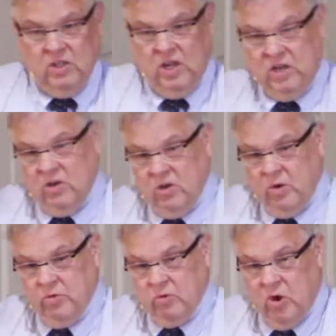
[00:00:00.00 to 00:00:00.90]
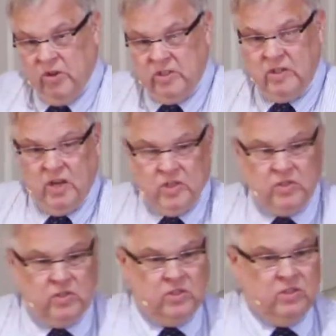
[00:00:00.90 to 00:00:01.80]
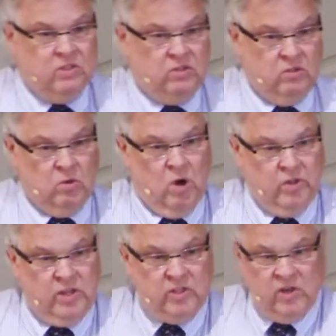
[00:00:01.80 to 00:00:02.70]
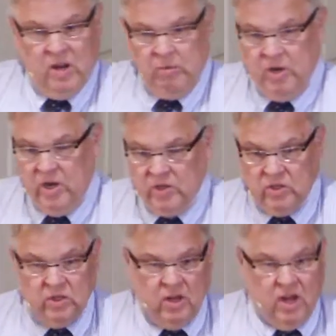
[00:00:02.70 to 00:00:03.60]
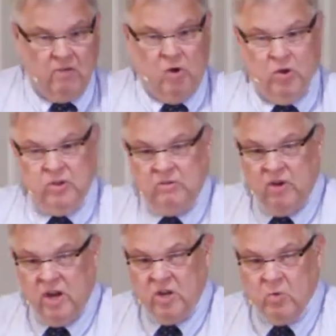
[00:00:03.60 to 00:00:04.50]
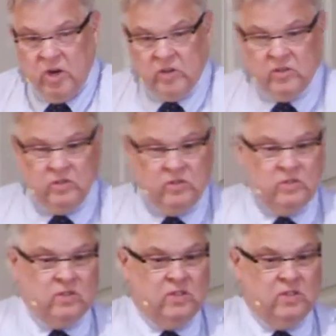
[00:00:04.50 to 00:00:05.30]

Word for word: had to go through all the tests, do all the examination, have all the evaluations.